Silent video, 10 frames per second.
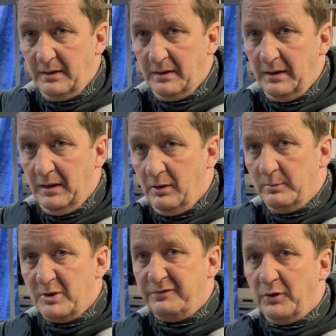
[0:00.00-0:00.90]
Yeah,
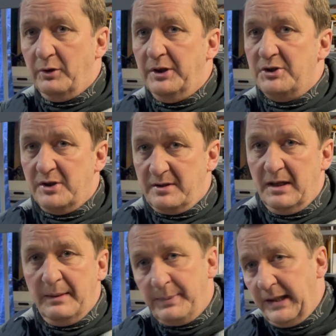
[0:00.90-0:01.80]
almost 4 inches.
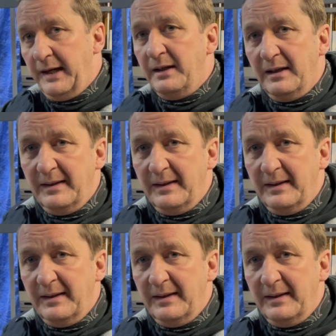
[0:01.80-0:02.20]
But